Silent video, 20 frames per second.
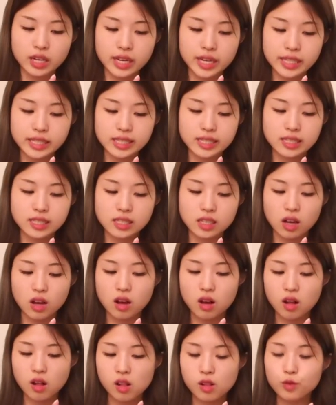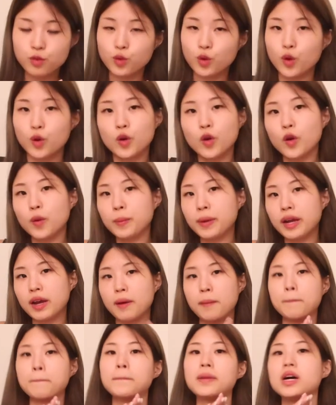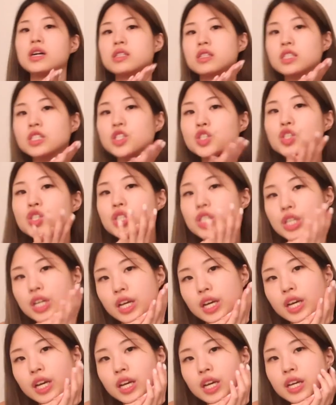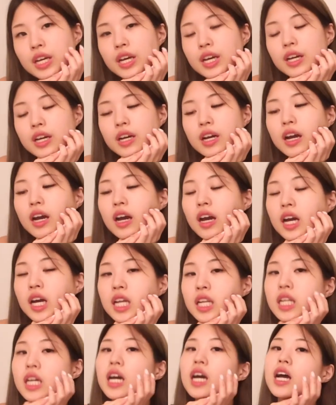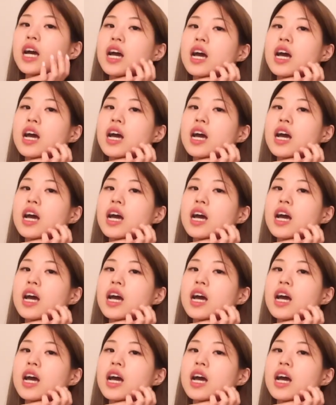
it's all for my unboxing today, and